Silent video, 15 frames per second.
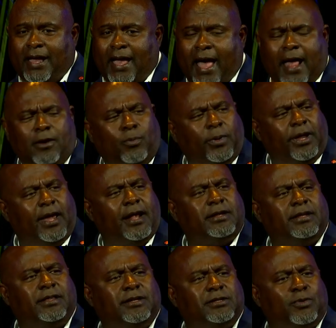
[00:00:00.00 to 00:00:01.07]
How did we
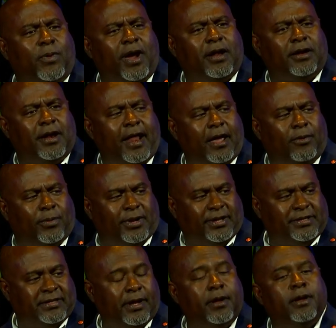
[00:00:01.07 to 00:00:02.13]
get to these grand
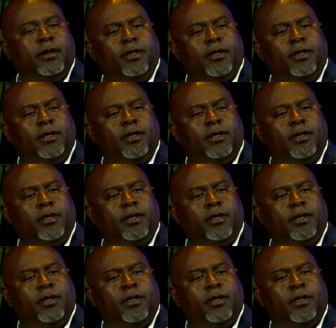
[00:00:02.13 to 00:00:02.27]
inequities?